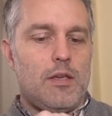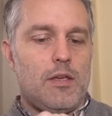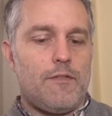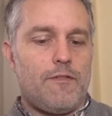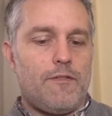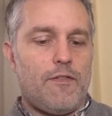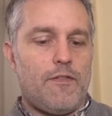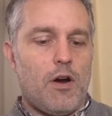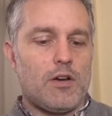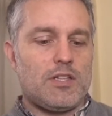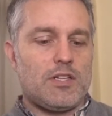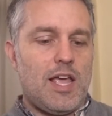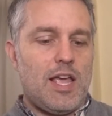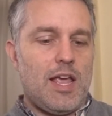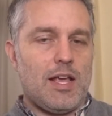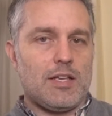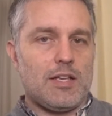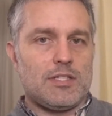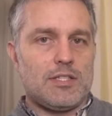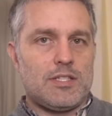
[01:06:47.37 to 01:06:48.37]
far
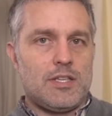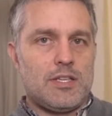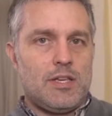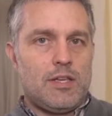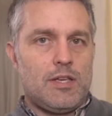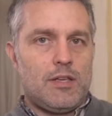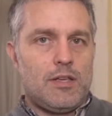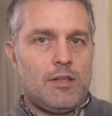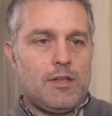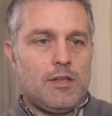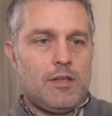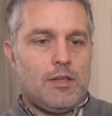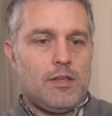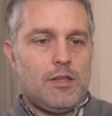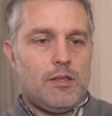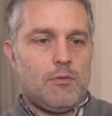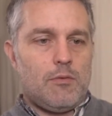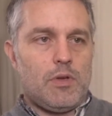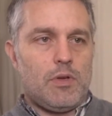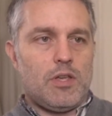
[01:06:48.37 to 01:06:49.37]
tangs,
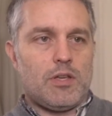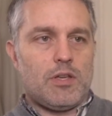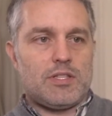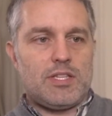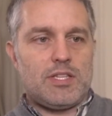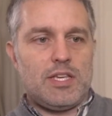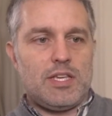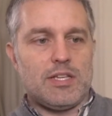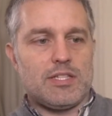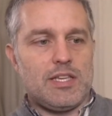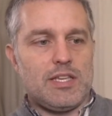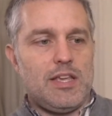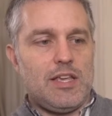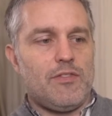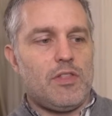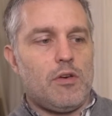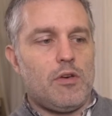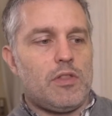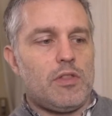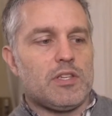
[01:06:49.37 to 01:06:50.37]
what you can see is
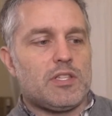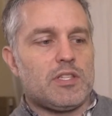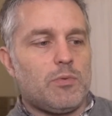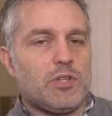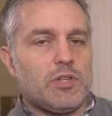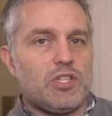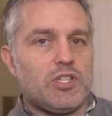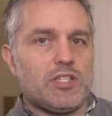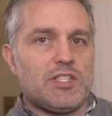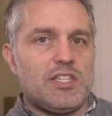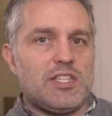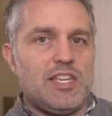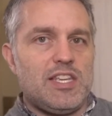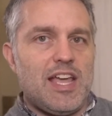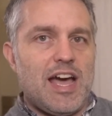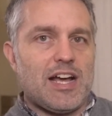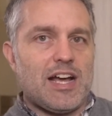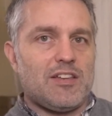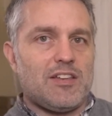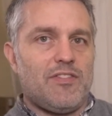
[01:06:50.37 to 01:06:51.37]
even though the switch is
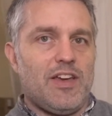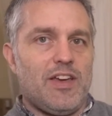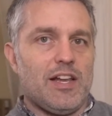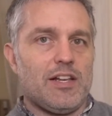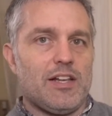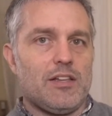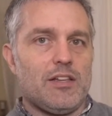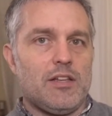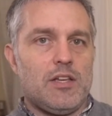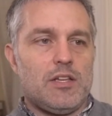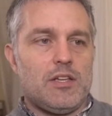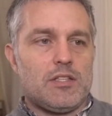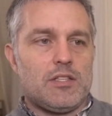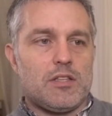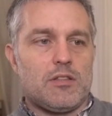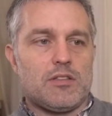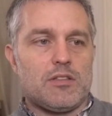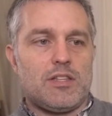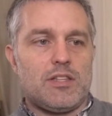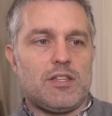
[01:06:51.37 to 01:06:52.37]
deactivated,
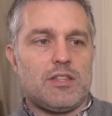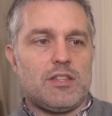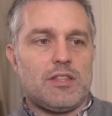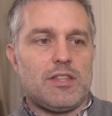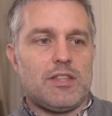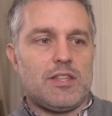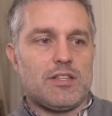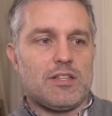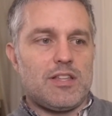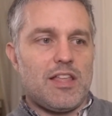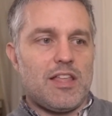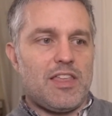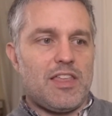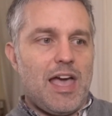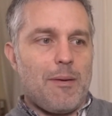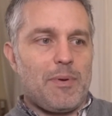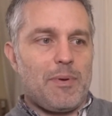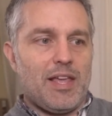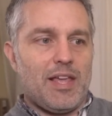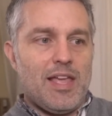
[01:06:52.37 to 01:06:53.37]
so there's nothing
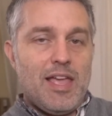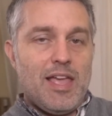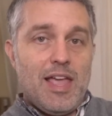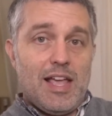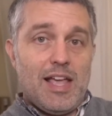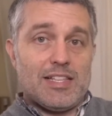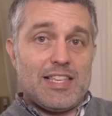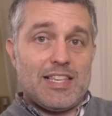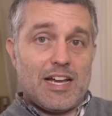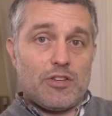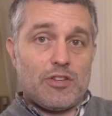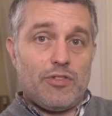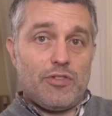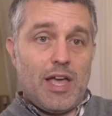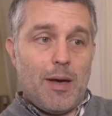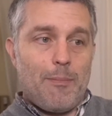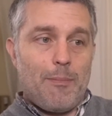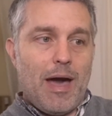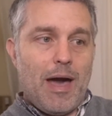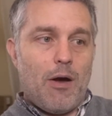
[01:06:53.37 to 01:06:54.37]
happening, it's actually
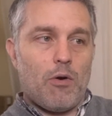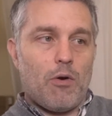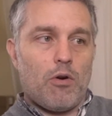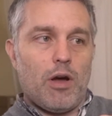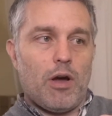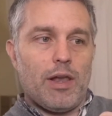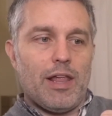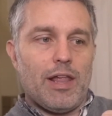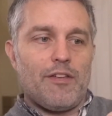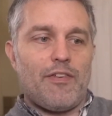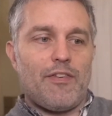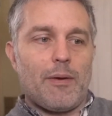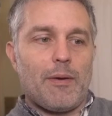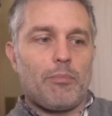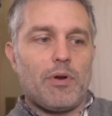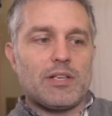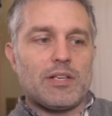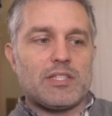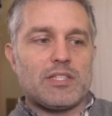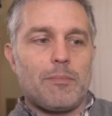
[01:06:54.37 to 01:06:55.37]
got power on. And if I
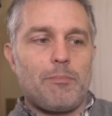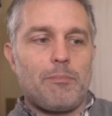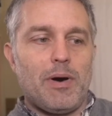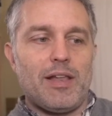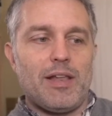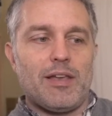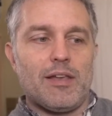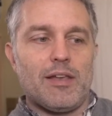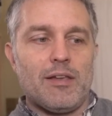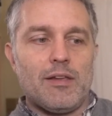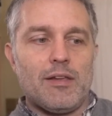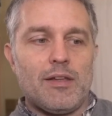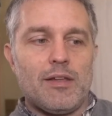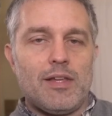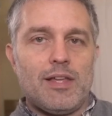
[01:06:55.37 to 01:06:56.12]
press the button,